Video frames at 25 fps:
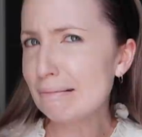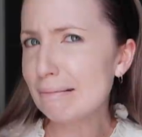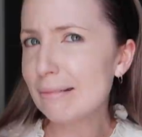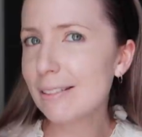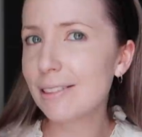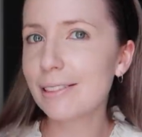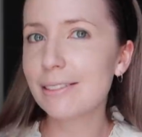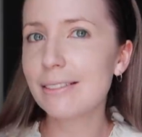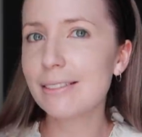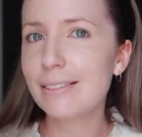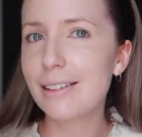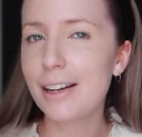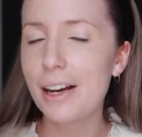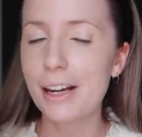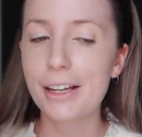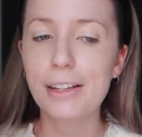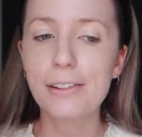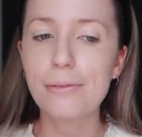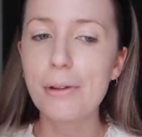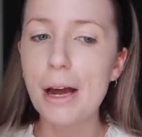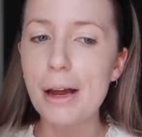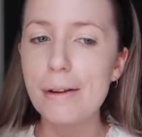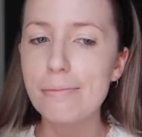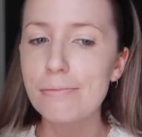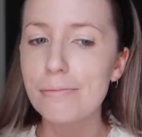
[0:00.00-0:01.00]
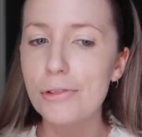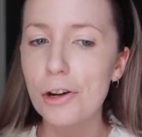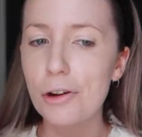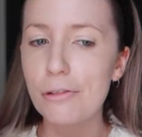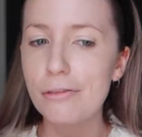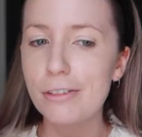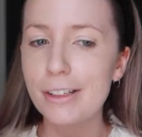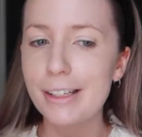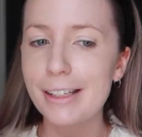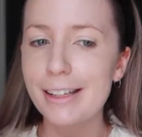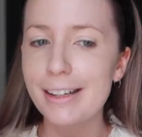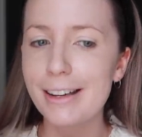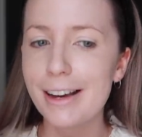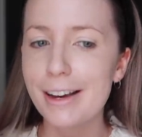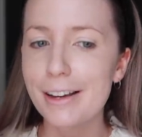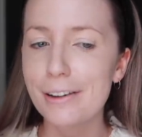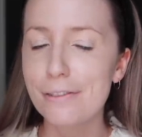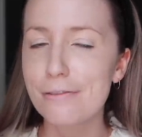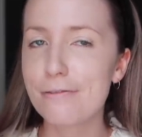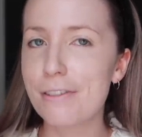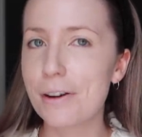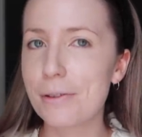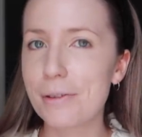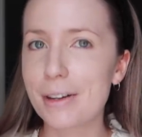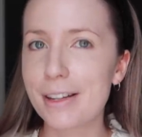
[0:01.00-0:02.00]
Oh, I, I'm not really like
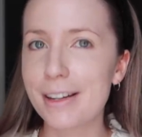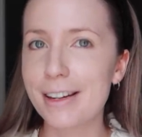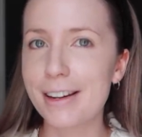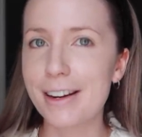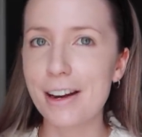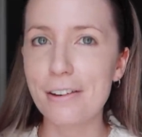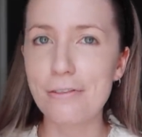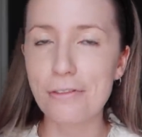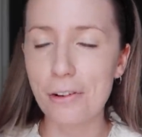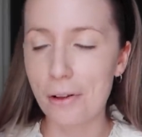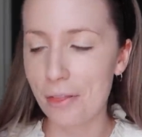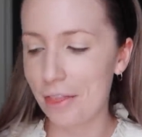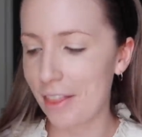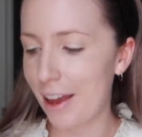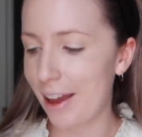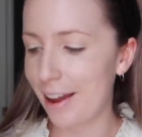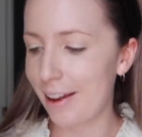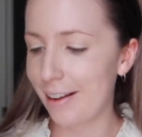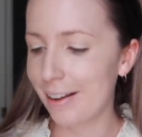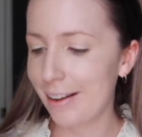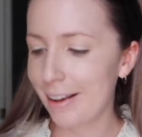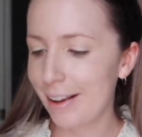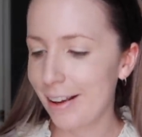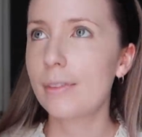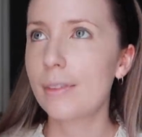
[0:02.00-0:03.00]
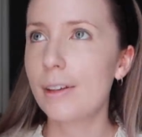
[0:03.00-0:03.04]
filled in enough on that.